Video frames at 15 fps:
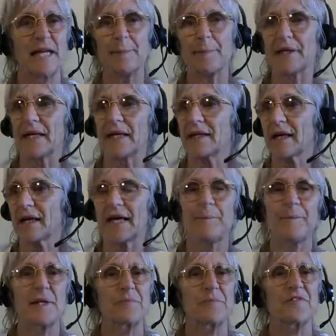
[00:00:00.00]
happening. That
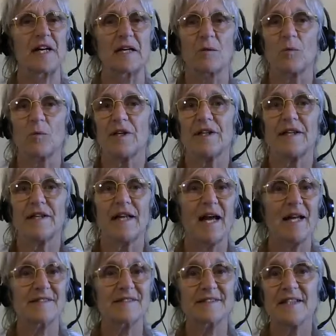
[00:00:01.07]
can be abstracting, but
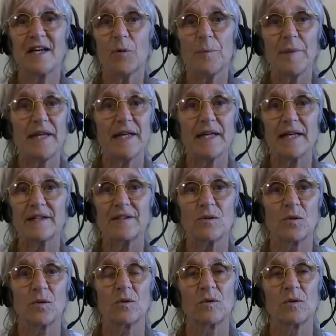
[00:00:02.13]
has no meaning at
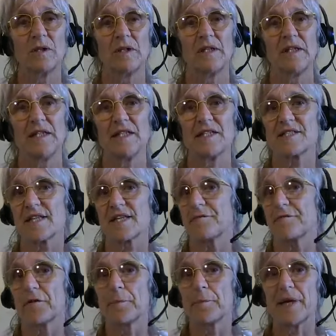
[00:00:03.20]
all. It's
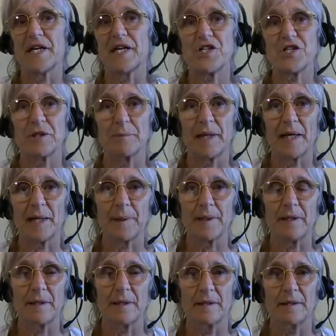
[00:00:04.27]
information,
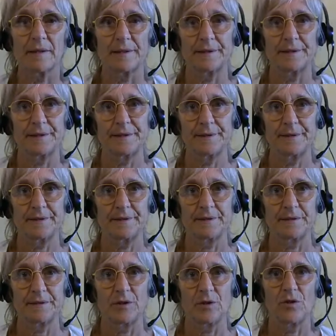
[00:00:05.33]
maybe,
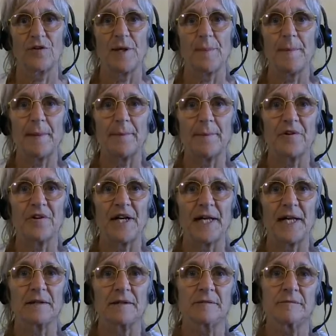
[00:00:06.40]
or
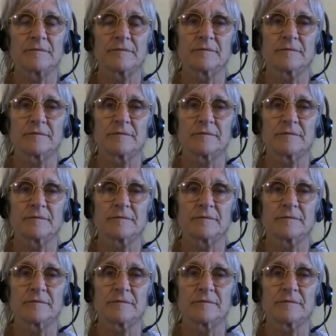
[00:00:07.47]
remembering.